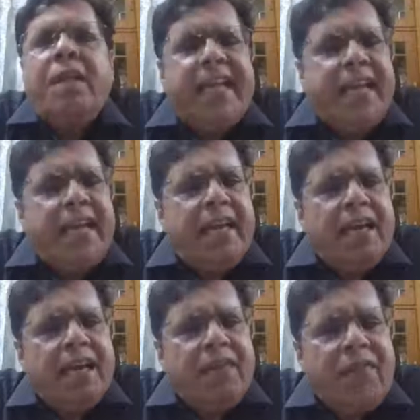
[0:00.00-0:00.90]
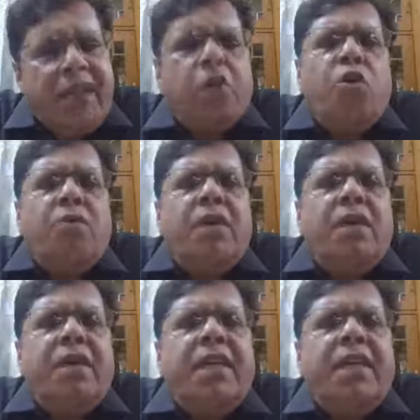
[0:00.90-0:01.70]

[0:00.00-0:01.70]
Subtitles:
Then a very common